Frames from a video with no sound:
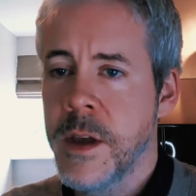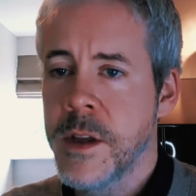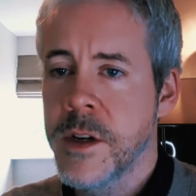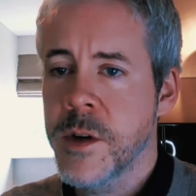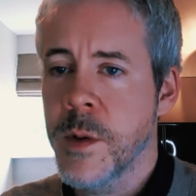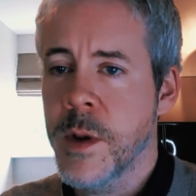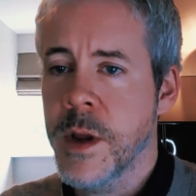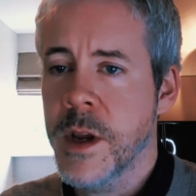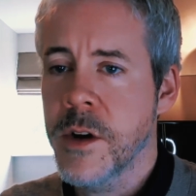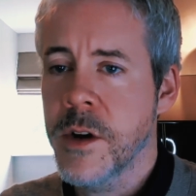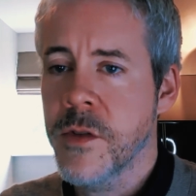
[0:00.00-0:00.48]

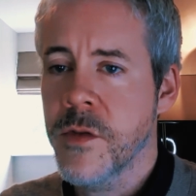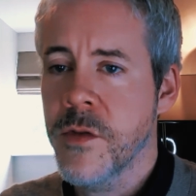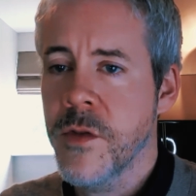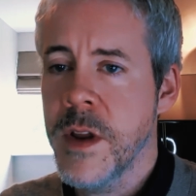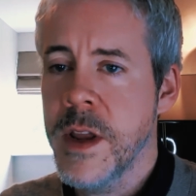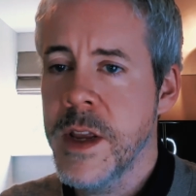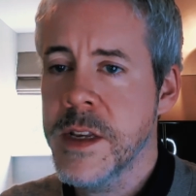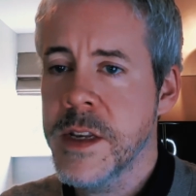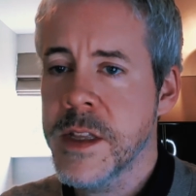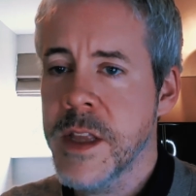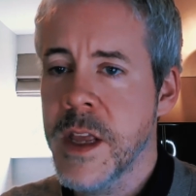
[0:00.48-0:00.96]
to
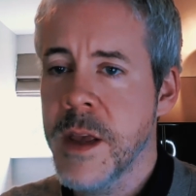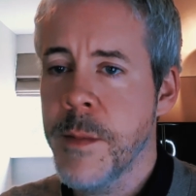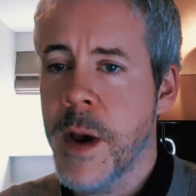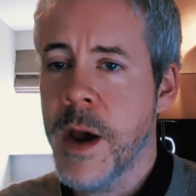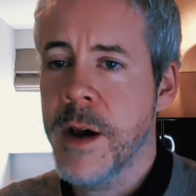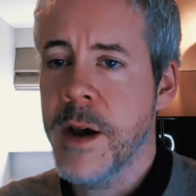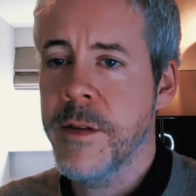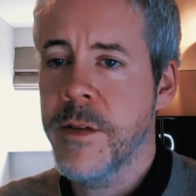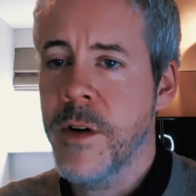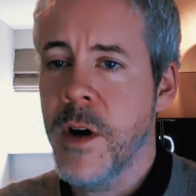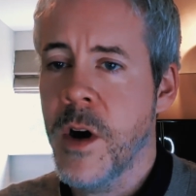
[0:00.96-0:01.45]
increase the
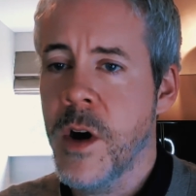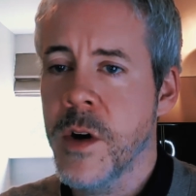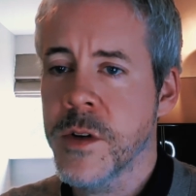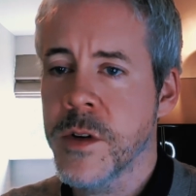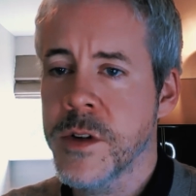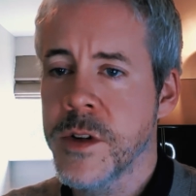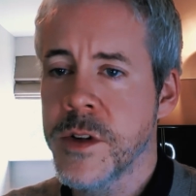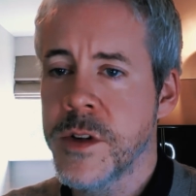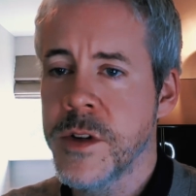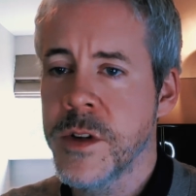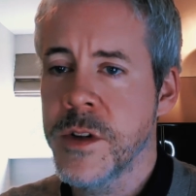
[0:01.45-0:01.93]
amount of
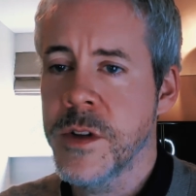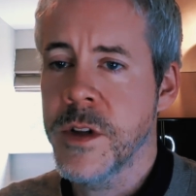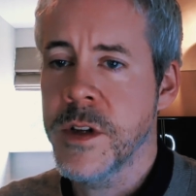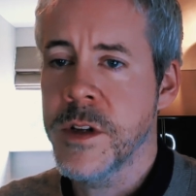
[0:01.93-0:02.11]
oxygen